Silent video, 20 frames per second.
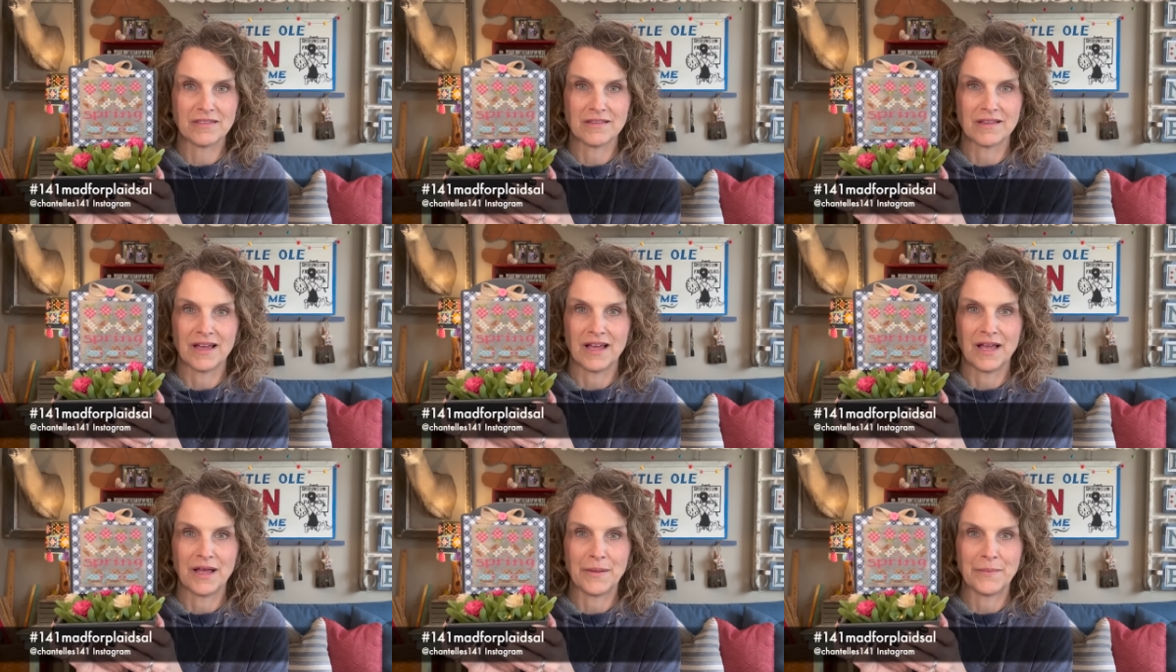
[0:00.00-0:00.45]

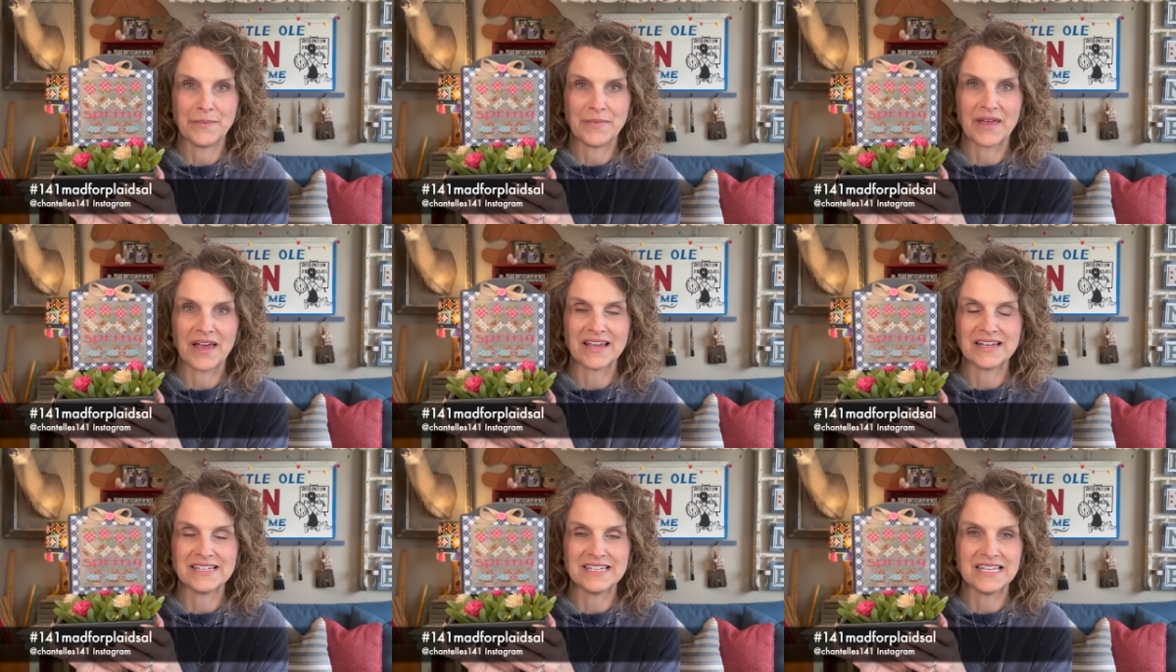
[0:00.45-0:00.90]

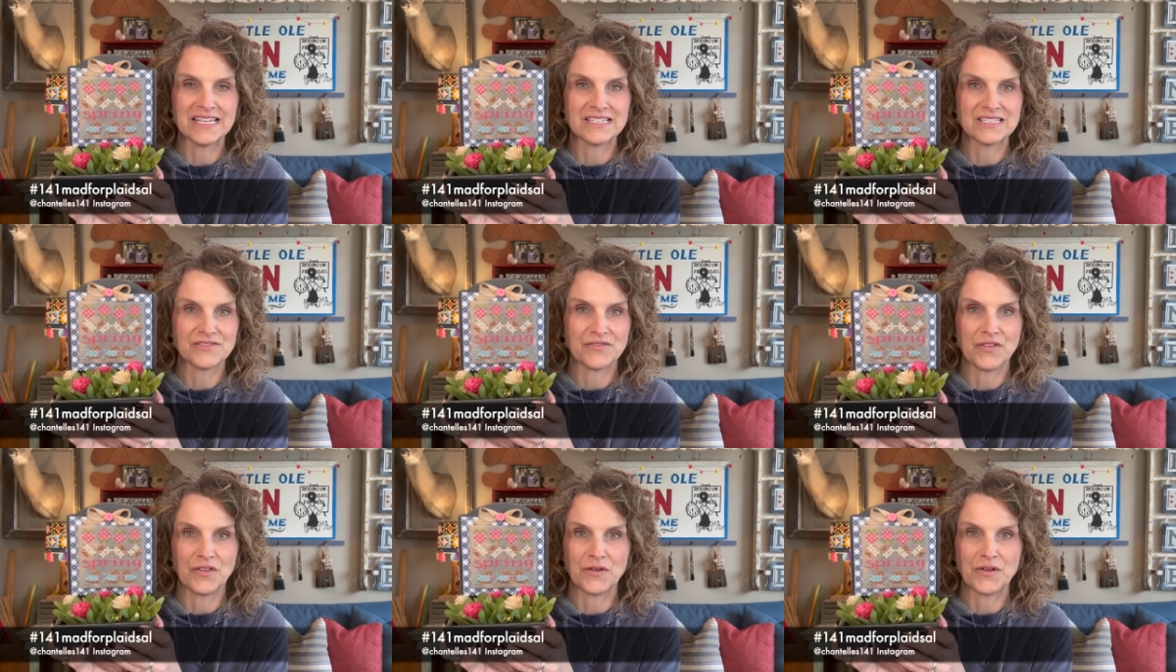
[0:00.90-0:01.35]

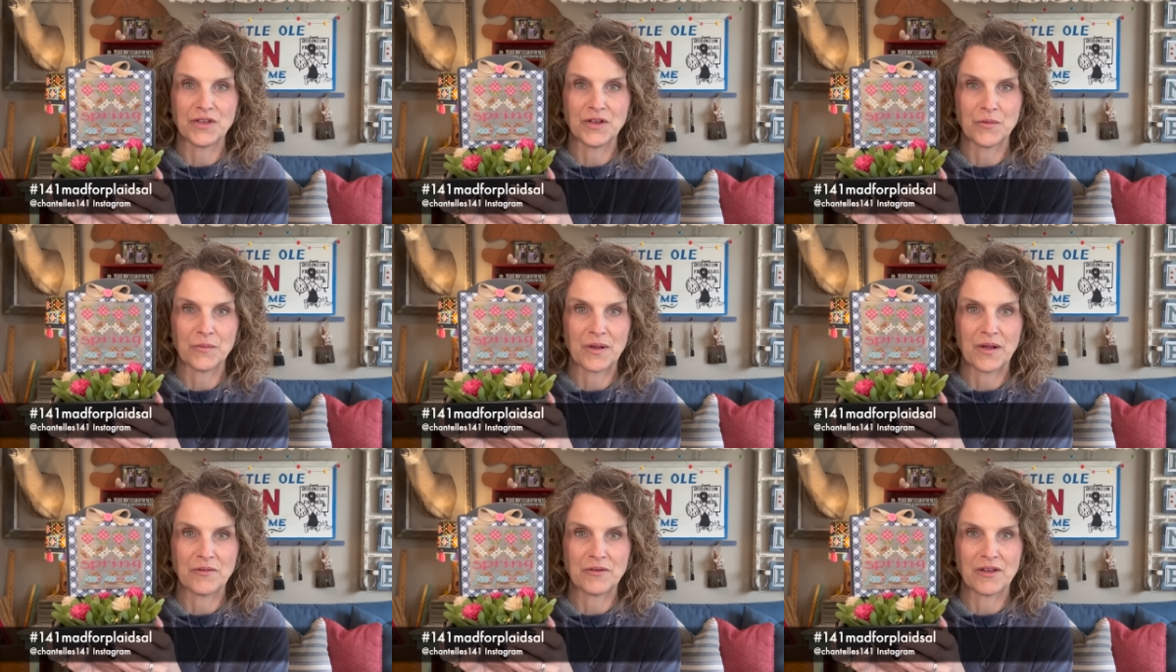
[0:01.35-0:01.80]
ideas floating
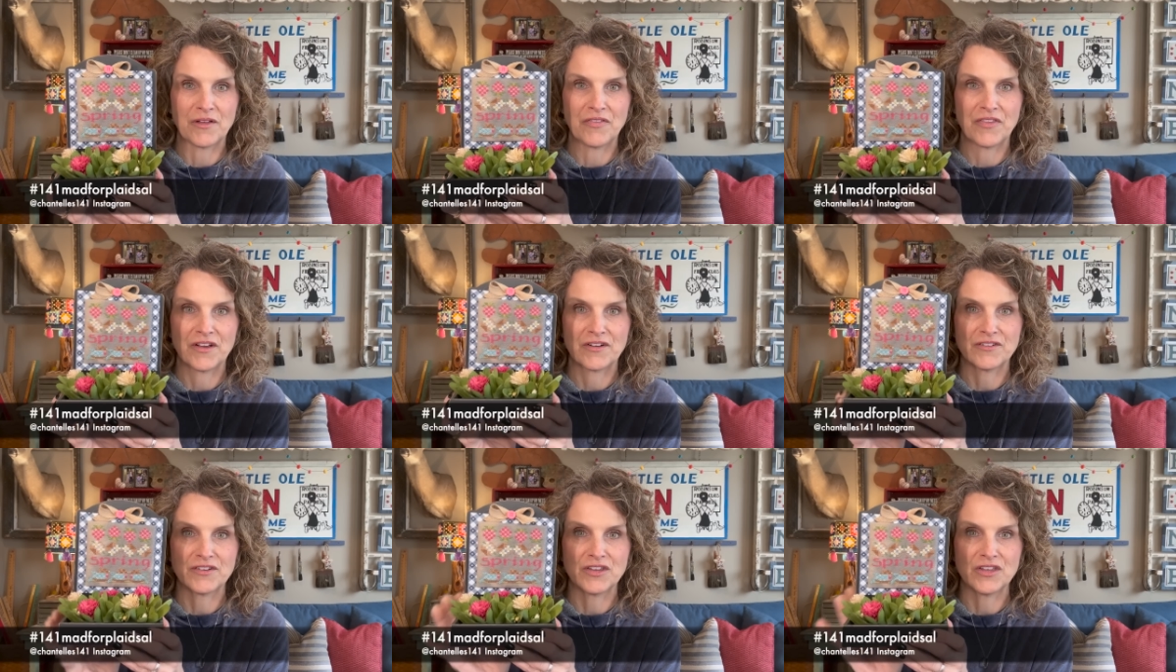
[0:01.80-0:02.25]
around out
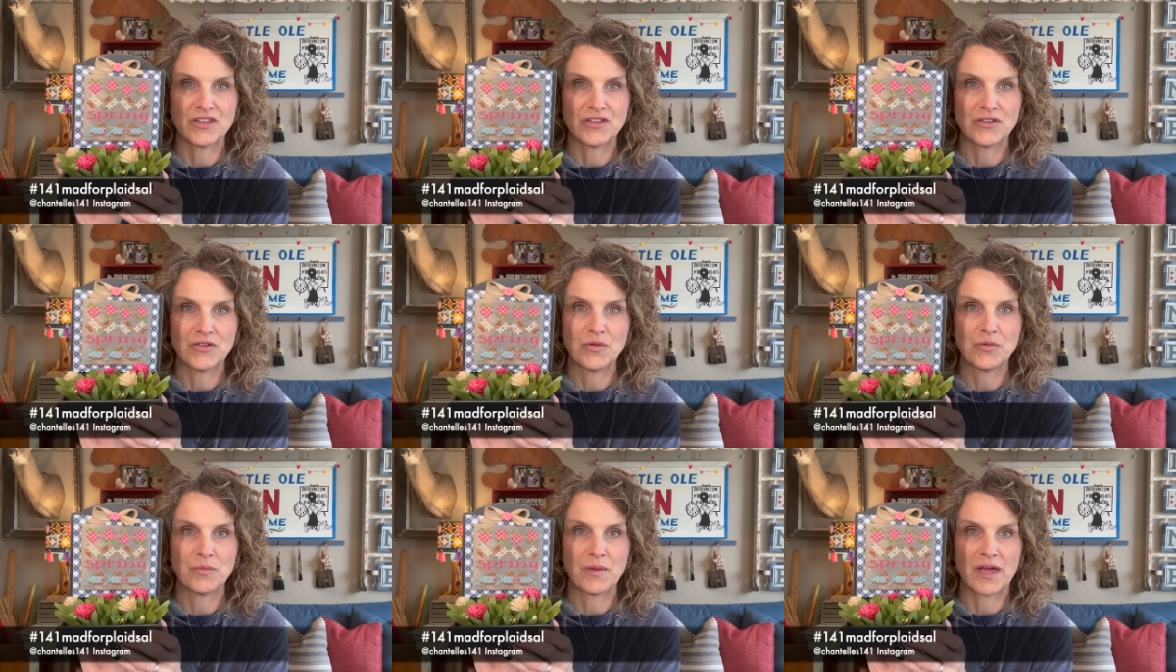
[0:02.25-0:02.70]
there to
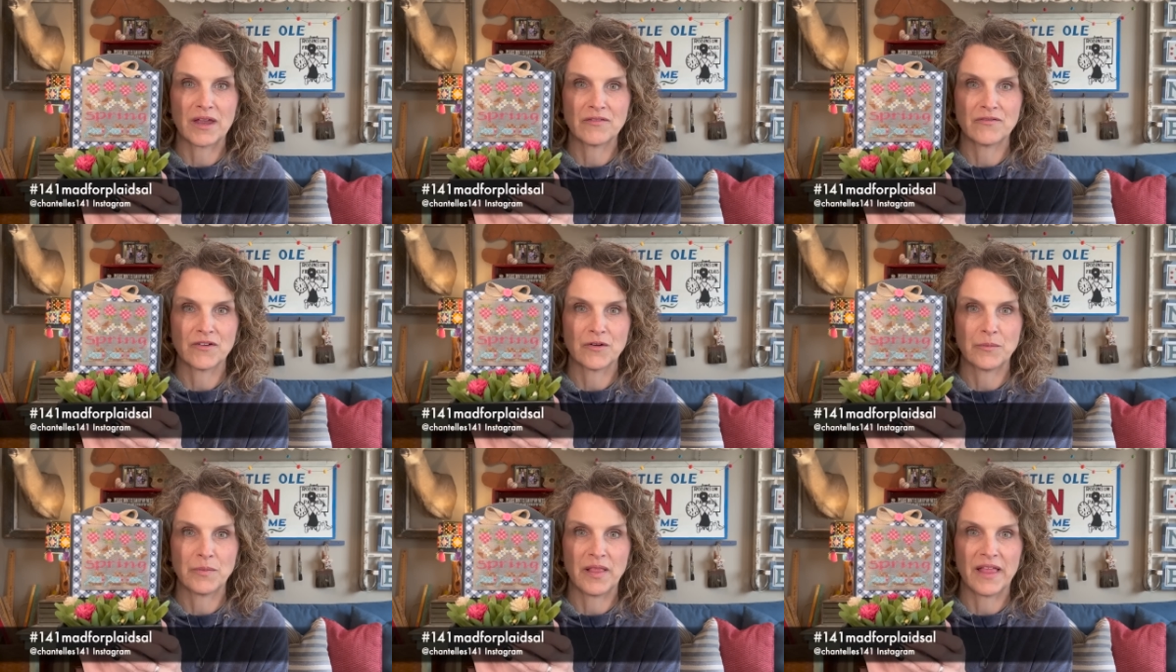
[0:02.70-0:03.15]
do Mad
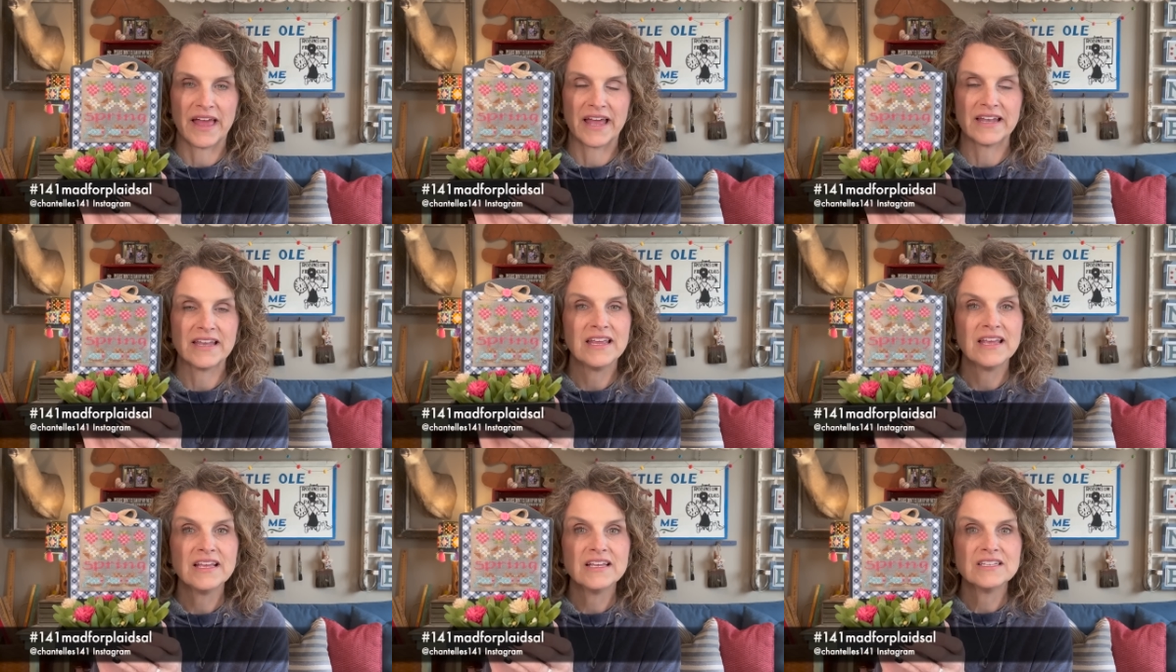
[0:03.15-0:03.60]
for Plaid,